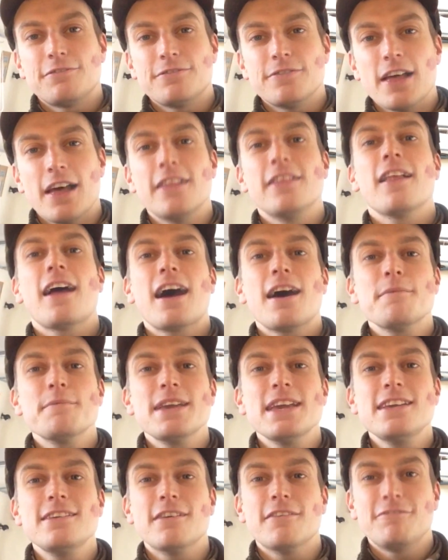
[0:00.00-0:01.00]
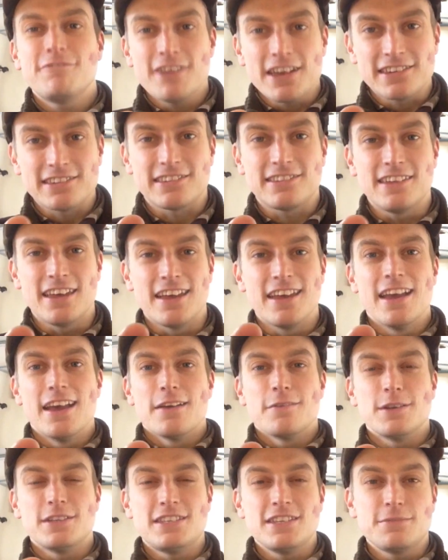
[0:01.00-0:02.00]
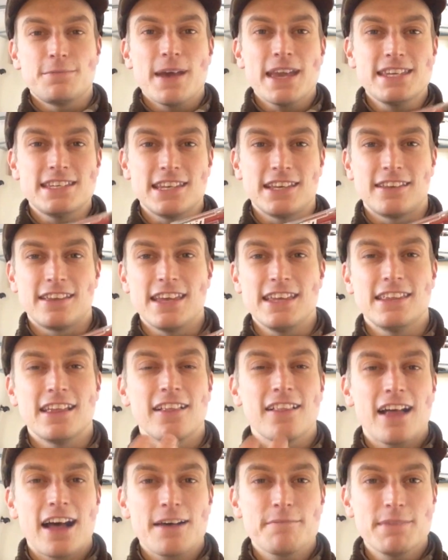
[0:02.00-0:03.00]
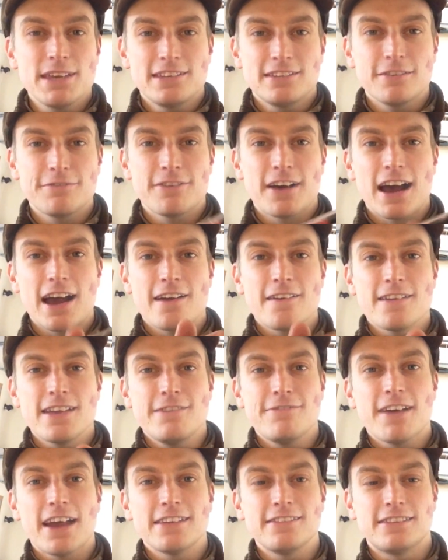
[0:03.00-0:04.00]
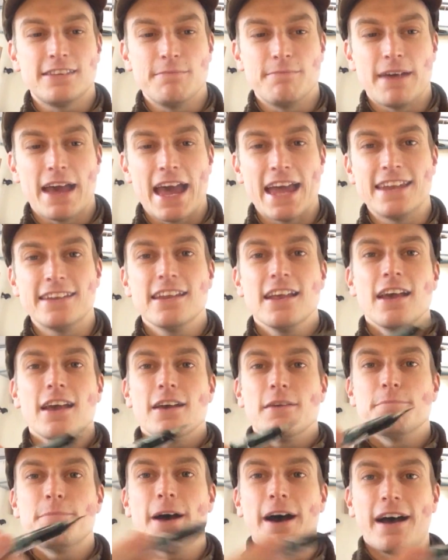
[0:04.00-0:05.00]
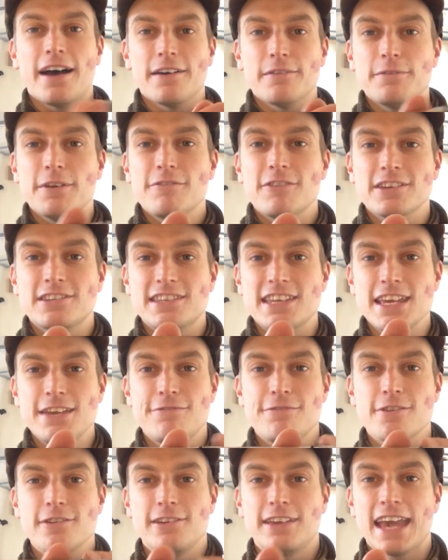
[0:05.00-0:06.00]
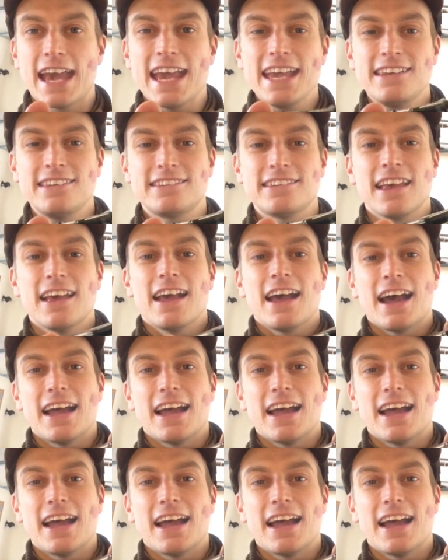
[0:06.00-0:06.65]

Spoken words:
Lamy Vista, which is basically the Lamy Safari fountain pen, but with a see-through case.